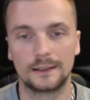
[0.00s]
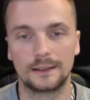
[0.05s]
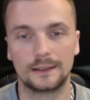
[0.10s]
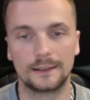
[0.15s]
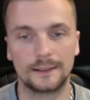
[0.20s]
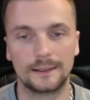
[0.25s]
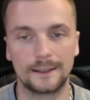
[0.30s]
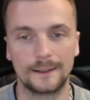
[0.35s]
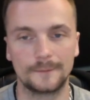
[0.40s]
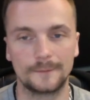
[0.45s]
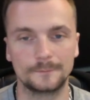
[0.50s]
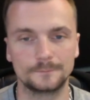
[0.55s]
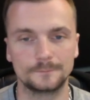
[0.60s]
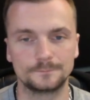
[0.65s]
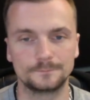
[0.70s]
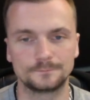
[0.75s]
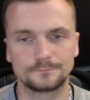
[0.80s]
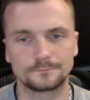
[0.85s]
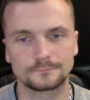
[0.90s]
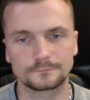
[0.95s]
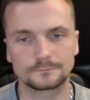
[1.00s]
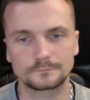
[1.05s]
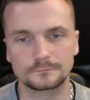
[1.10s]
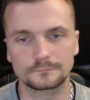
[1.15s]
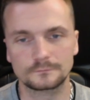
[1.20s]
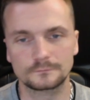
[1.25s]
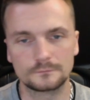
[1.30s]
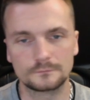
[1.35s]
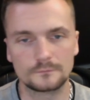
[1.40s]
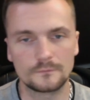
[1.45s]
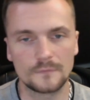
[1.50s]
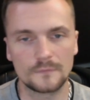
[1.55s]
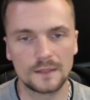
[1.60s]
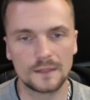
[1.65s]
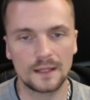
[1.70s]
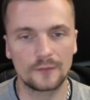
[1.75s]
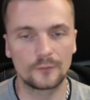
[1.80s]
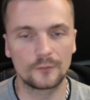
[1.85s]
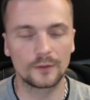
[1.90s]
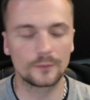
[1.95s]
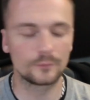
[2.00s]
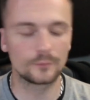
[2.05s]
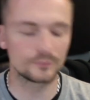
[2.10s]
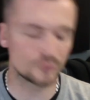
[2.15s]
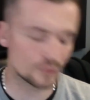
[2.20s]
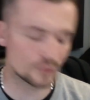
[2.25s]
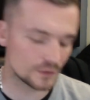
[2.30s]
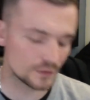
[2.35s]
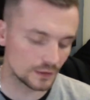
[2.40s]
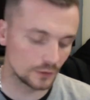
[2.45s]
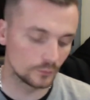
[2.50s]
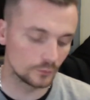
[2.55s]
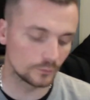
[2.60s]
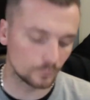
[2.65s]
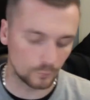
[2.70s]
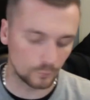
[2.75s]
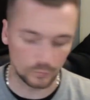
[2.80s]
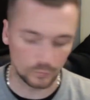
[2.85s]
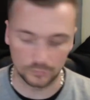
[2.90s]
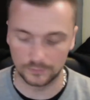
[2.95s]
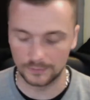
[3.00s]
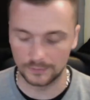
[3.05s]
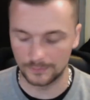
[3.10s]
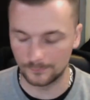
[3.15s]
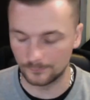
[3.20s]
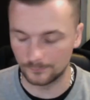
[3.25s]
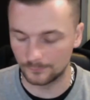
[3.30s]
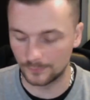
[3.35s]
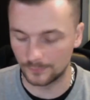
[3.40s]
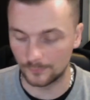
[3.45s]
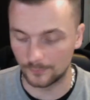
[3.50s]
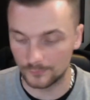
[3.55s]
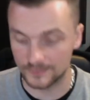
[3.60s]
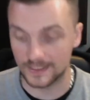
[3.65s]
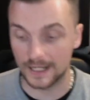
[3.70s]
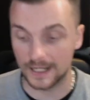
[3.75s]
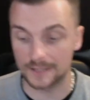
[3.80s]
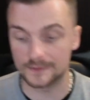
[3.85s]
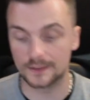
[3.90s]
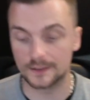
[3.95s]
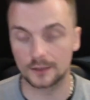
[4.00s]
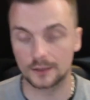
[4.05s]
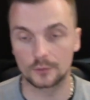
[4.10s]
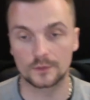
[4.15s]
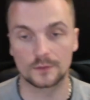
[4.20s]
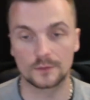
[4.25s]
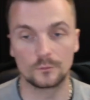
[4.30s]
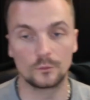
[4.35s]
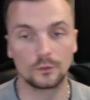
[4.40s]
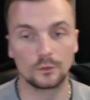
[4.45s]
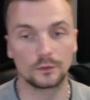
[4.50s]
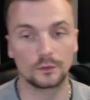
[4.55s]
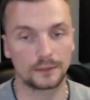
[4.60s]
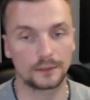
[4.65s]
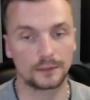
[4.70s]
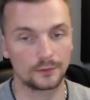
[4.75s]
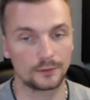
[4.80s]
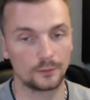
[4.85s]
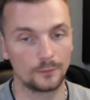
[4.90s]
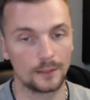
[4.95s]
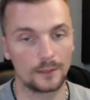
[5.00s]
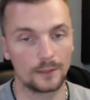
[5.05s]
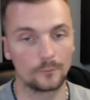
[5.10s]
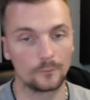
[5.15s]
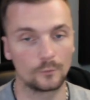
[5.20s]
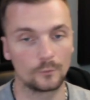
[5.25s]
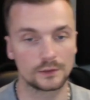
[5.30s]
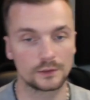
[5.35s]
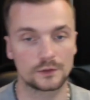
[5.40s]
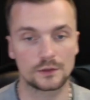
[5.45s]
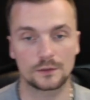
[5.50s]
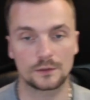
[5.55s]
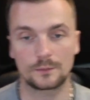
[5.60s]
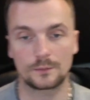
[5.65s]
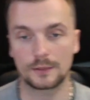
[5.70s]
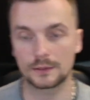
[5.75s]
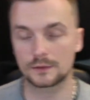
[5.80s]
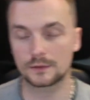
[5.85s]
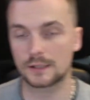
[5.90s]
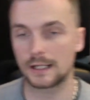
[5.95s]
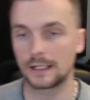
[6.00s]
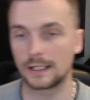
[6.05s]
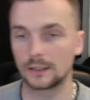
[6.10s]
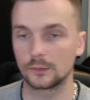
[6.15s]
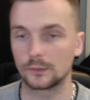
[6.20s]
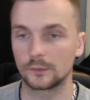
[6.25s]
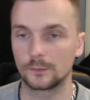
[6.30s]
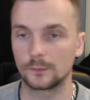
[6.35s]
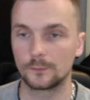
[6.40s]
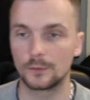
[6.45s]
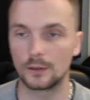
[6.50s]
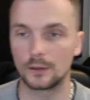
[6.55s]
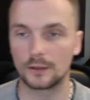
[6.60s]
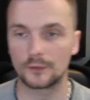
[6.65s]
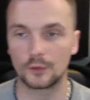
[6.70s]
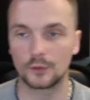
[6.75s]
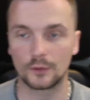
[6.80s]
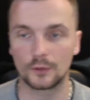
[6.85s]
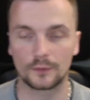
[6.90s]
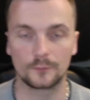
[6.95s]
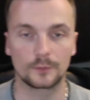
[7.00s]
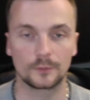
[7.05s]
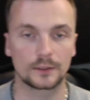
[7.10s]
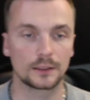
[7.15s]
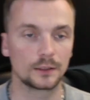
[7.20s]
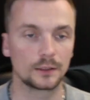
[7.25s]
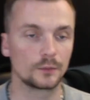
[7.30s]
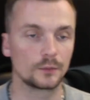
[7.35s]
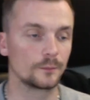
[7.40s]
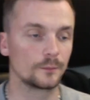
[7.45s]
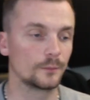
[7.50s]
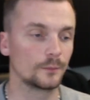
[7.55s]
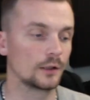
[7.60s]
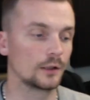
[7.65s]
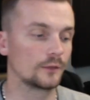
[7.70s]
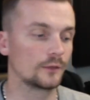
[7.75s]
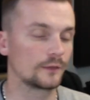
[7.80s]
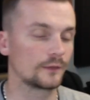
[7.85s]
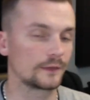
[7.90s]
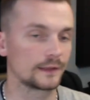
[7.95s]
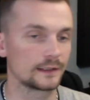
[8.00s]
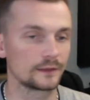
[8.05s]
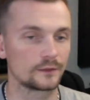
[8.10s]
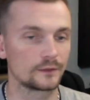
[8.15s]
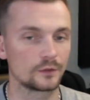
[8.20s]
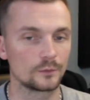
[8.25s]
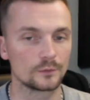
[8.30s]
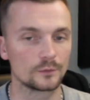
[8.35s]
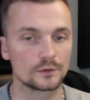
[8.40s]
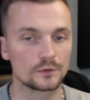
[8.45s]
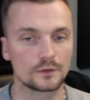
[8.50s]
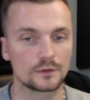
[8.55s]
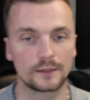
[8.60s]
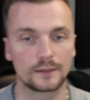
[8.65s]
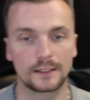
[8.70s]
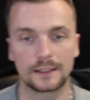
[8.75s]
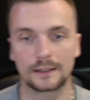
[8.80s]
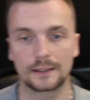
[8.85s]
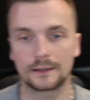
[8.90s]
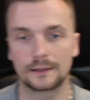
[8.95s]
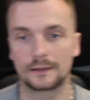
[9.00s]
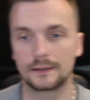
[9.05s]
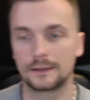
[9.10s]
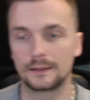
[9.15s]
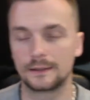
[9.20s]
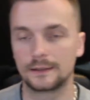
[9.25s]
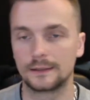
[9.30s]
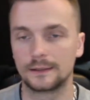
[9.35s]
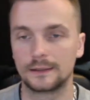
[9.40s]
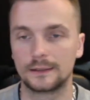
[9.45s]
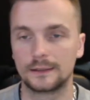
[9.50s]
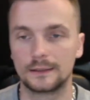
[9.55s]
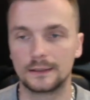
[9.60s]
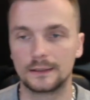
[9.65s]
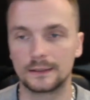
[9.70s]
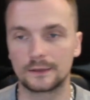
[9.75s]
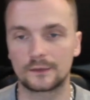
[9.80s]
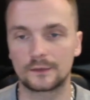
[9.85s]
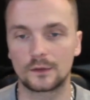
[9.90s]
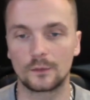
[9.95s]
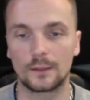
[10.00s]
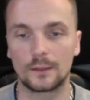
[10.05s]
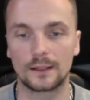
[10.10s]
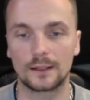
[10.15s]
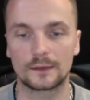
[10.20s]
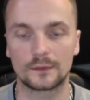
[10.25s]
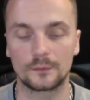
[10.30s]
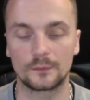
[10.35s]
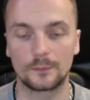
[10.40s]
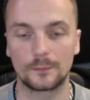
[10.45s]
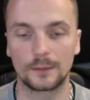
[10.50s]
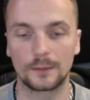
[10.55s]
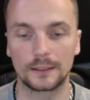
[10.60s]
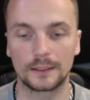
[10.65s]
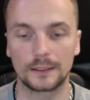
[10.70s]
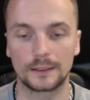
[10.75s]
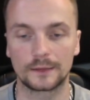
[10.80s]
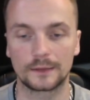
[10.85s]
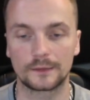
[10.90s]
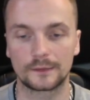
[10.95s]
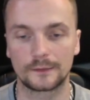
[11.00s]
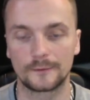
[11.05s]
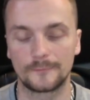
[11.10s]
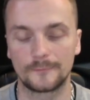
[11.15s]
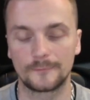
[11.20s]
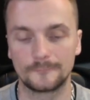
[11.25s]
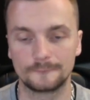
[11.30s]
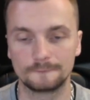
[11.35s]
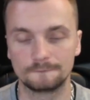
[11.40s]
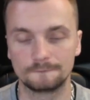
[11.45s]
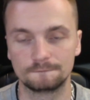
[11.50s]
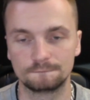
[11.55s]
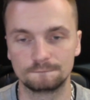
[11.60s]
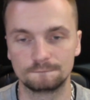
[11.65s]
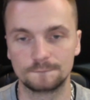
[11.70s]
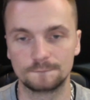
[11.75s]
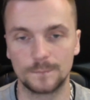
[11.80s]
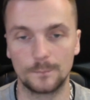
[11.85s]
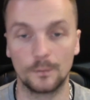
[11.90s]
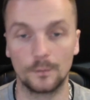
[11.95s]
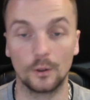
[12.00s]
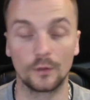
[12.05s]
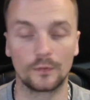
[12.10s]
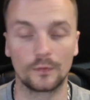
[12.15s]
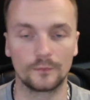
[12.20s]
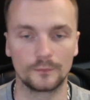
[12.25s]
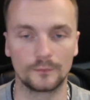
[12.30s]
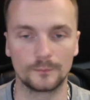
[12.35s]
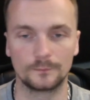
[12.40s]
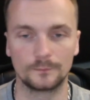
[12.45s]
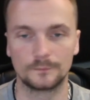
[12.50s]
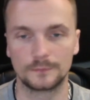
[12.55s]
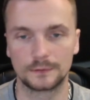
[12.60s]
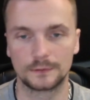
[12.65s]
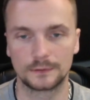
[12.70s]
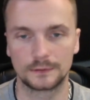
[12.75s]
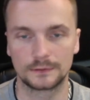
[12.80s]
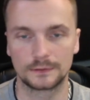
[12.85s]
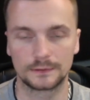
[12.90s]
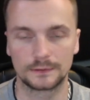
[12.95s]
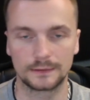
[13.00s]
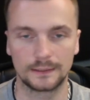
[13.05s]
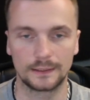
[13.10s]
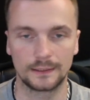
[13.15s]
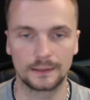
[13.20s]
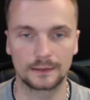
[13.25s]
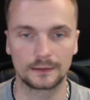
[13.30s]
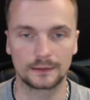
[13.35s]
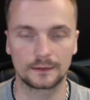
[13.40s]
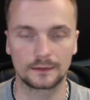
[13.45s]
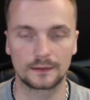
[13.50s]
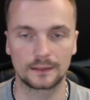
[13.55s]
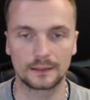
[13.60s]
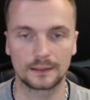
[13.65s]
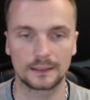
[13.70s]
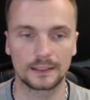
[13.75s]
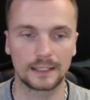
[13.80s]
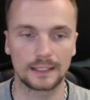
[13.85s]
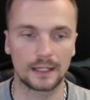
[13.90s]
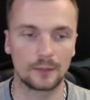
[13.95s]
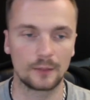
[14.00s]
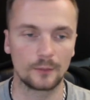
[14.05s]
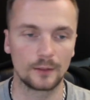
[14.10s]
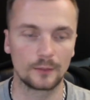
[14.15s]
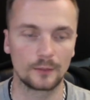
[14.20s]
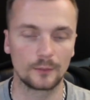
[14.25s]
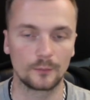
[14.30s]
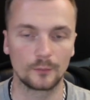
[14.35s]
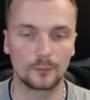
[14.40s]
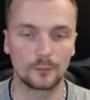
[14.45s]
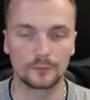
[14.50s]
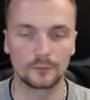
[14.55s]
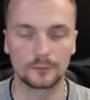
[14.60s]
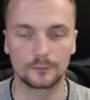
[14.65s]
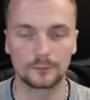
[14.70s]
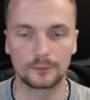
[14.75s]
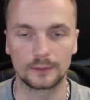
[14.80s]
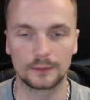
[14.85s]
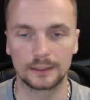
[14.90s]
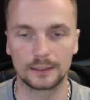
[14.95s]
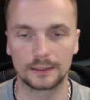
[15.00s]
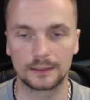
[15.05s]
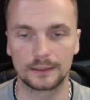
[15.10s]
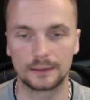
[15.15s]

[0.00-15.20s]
Um, if we just lose one, I'm I'm resigned to losing one. I don't mind which, but I just can't lose them both. I don't think we can lose them both. I think it's too much of a hit. It's too hard to replace both of them. Uh, you think you can get away with one of them, really.